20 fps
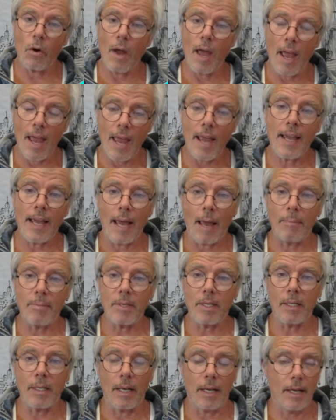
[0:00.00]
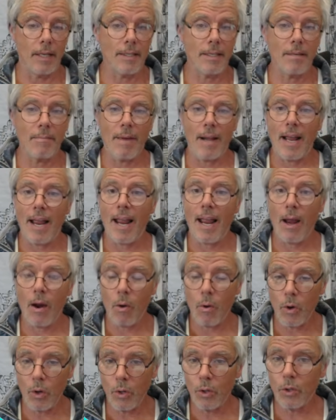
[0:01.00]
air gaps in it, it doesn't matter
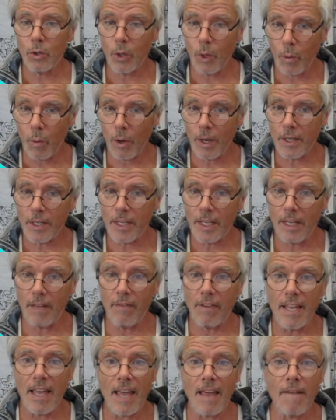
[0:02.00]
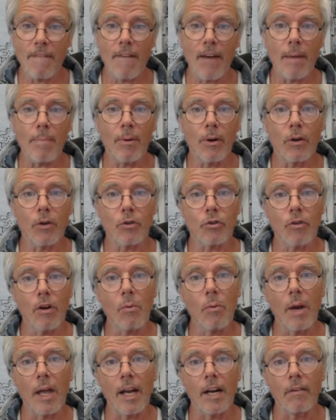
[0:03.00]
how good the quality of the air vapor
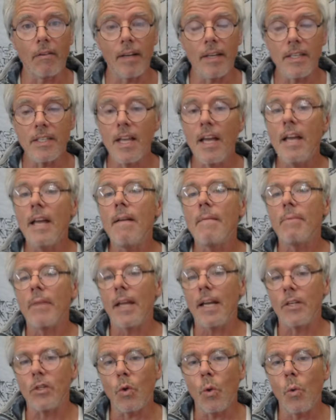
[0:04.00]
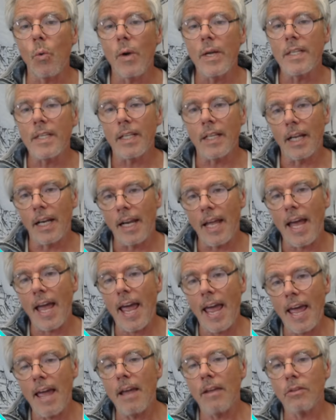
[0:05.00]
control layer is, it's always going to let
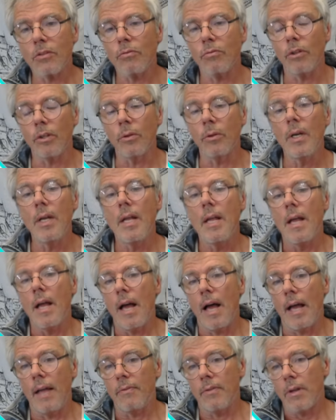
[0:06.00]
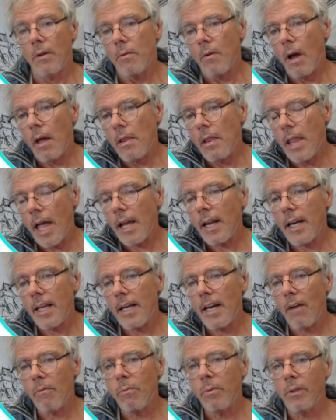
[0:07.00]
air through. And luckily
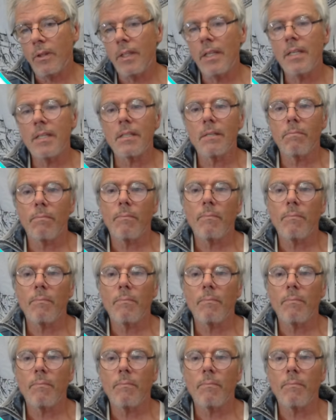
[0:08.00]
enough, with this